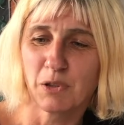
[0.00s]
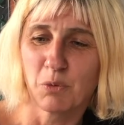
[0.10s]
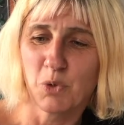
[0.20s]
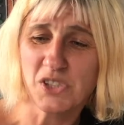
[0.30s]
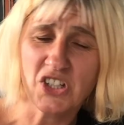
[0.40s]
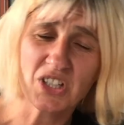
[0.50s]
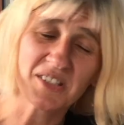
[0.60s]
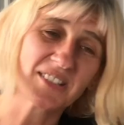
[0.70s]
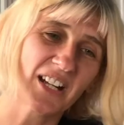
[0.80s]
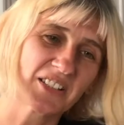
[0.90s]
was actually
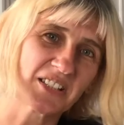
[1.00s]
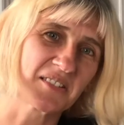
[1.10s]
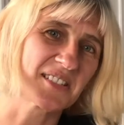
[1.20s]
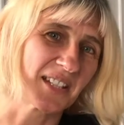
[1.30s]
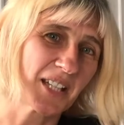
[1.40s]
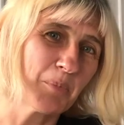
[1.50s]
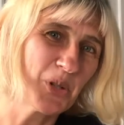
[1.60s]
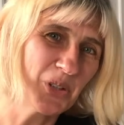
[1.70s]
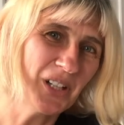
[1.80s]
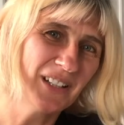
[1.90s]
started in
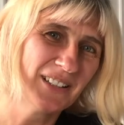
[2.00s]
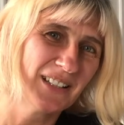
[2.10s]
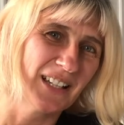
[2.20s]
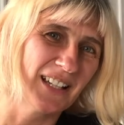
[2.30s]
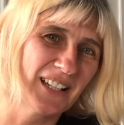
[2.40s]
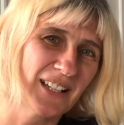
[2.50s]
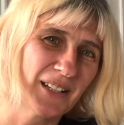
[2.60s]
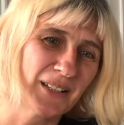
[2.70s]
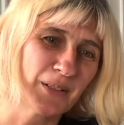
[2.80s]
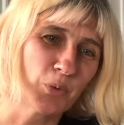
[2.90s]
Singapore,
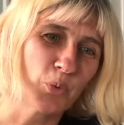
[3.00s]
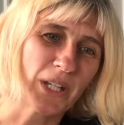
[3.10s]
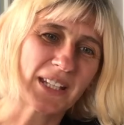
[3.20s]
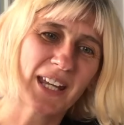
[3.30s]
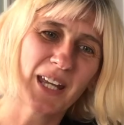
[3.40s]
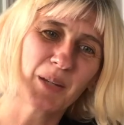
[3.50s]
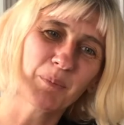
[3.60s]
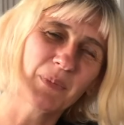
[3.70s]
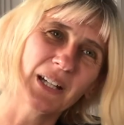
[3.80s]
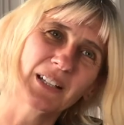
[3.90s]
and we
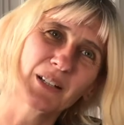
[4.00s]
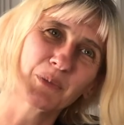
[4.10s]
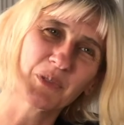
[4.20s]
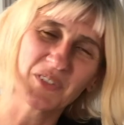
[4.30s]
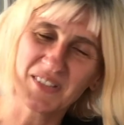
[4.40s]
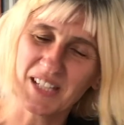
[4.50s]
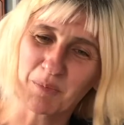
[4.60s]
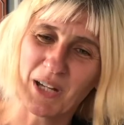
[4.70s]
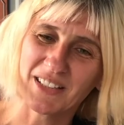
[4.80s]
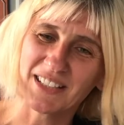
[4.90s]
came with the same
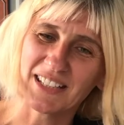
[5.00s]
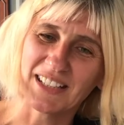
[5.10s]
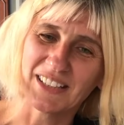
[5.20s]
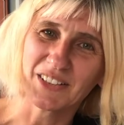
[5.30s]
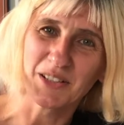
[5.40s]
idea here,